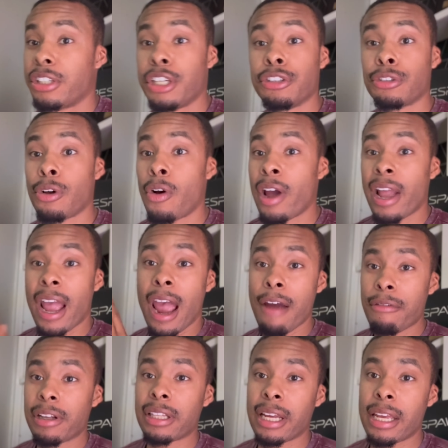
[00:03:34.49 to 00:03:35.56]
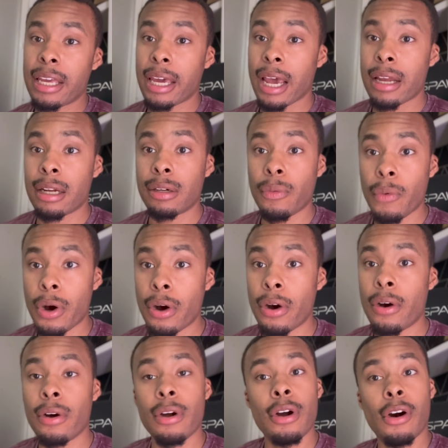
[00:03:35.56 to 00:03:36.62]
He's throwing everything he can at the
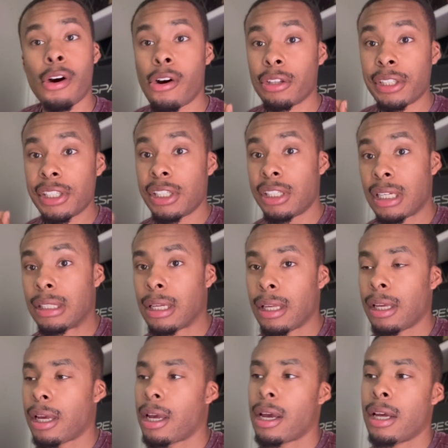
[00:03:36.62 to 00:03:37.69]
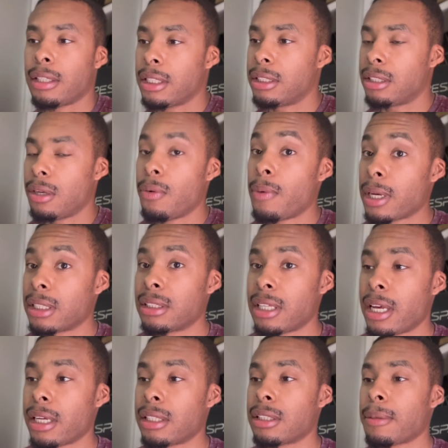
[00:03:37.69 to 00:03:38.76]
wall, all this shit that he can to see what
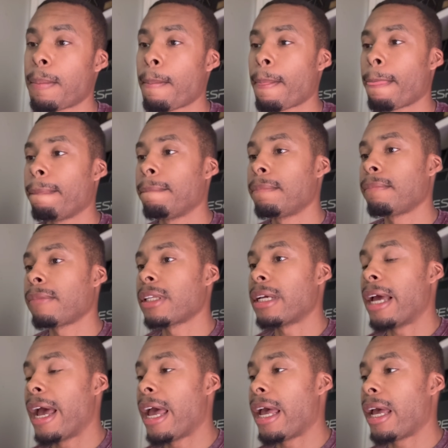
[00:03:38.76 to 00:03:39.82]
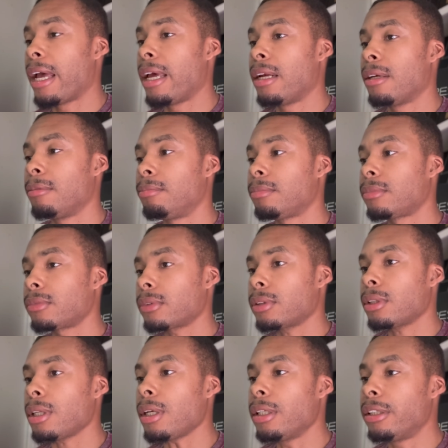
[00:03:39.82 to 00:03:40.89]
sticks. And
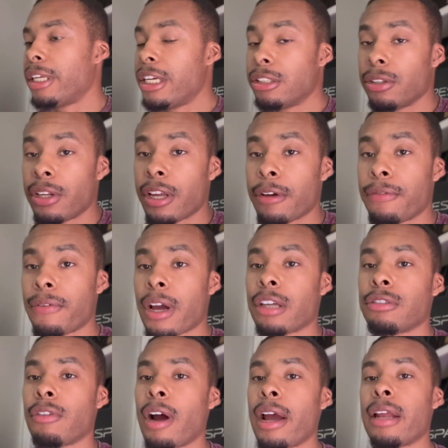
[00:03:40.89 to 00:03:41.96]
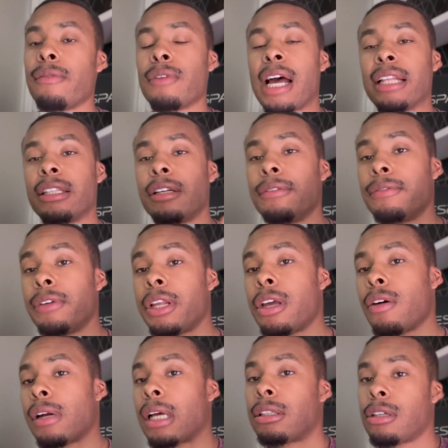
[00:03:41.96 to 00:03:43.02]
these are the effects, right? And I did a video
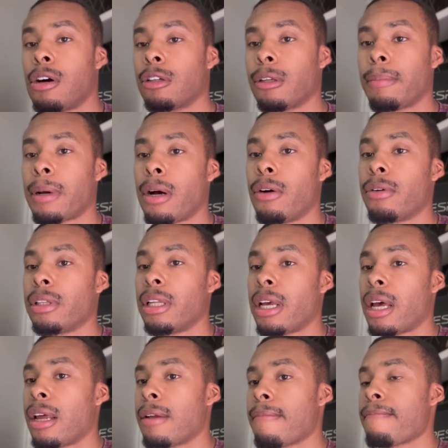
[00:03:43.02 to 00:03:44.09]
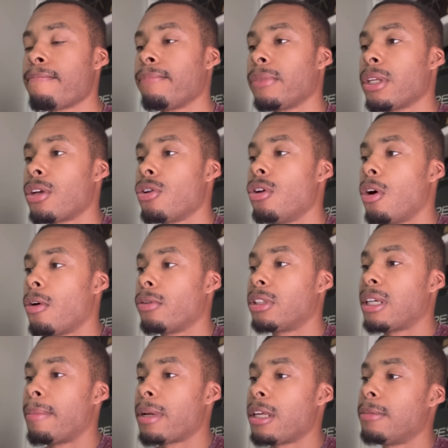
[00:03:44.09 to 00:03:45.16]
and I talked about that, you know,
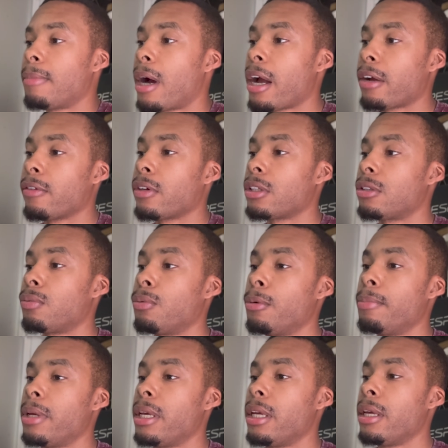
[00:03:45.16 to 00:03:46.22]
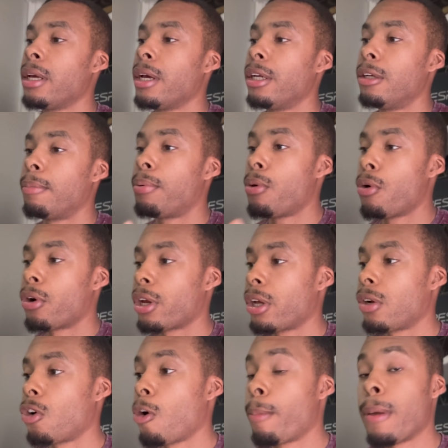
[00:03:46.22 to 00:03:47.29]
some of these migrants will be deported
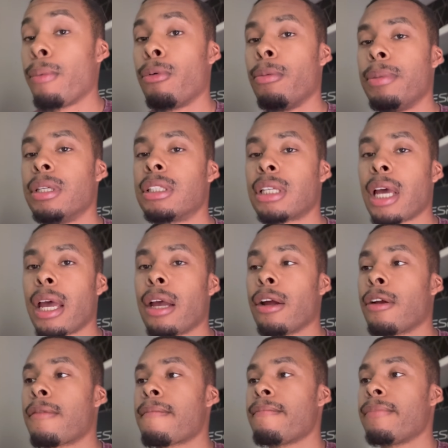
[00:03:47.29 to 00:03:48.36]
or people will be scared.